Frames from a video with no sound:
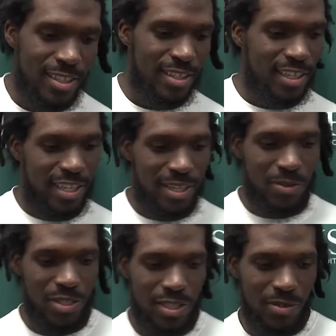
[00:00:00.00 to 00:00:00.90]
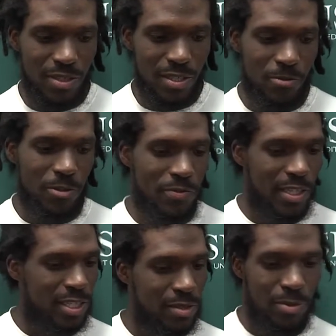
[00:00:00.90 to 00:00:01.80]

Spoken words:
Yeah, it was some revenge,